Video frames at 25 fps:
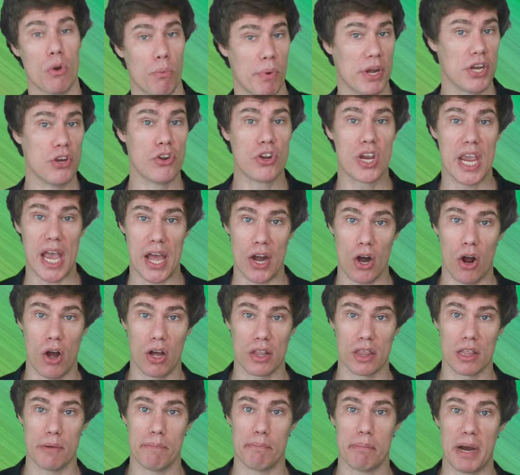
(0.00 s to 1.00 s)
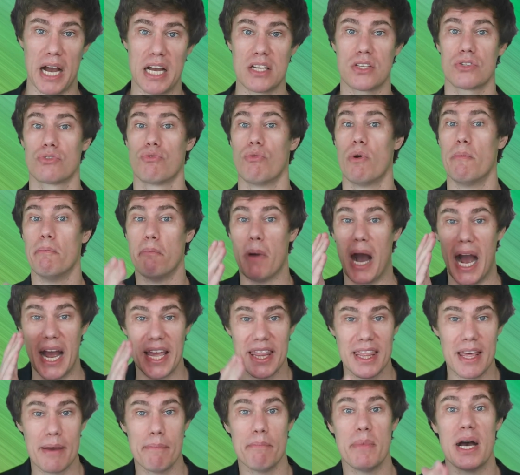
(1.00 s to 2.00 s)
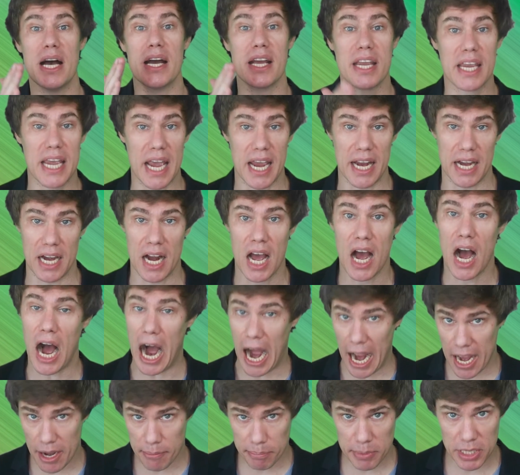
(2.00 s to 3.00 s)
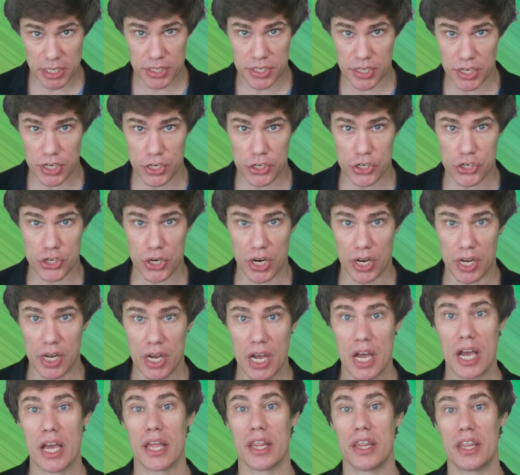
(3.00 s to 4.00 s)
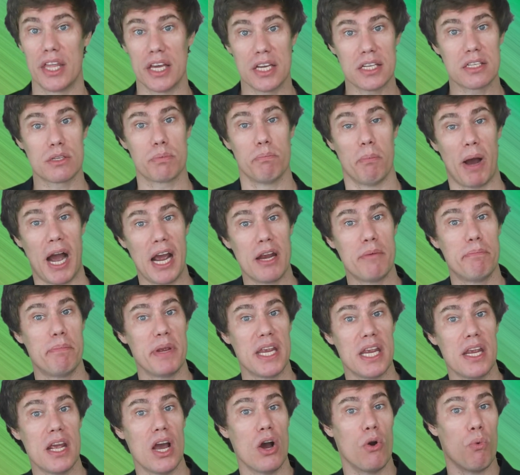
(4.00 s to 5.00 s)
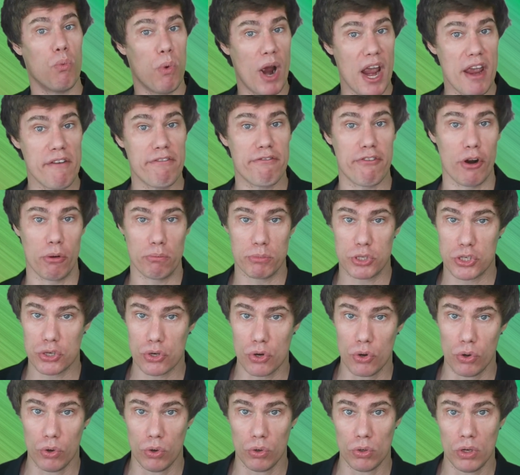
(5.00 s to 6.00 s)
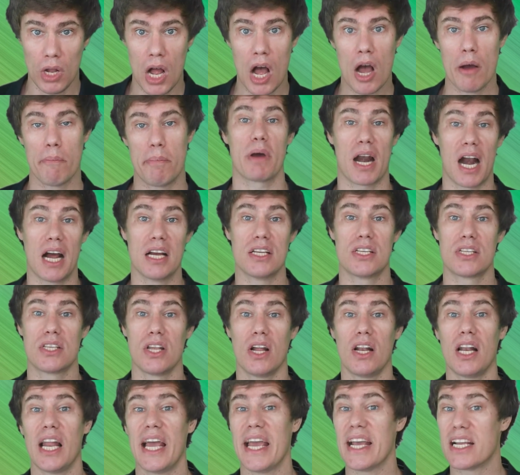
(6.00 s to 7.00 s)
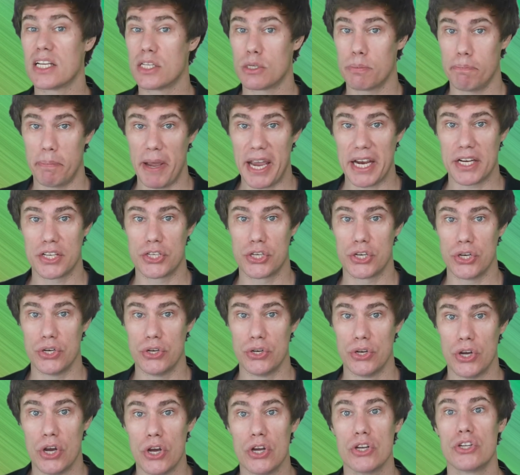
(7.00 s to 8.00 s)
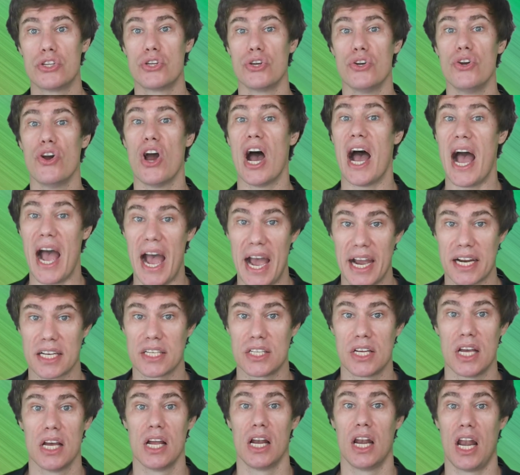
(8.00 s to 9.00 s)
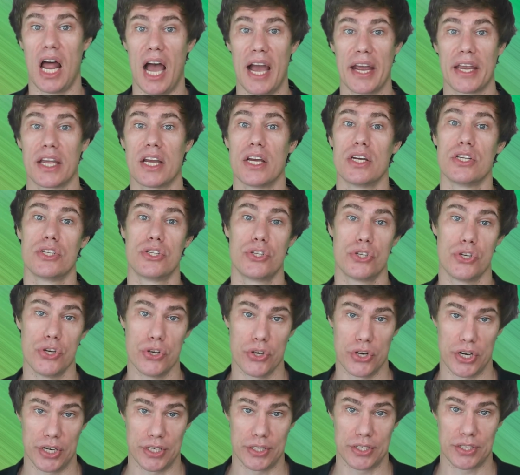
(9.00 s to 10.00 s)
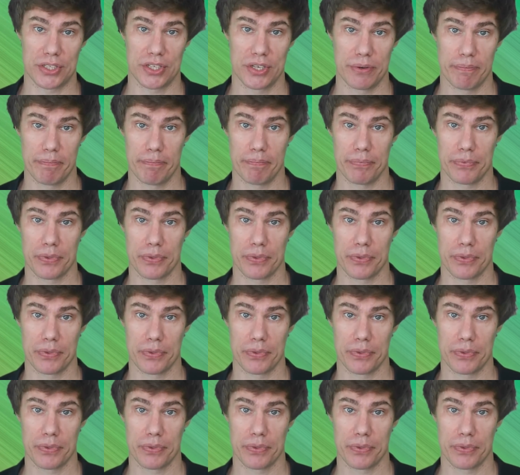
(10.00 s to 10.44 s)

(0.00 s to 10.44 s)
When you get on the bus, remind them again, I am the teacher. This might be away from school, but I still expect you to act like students.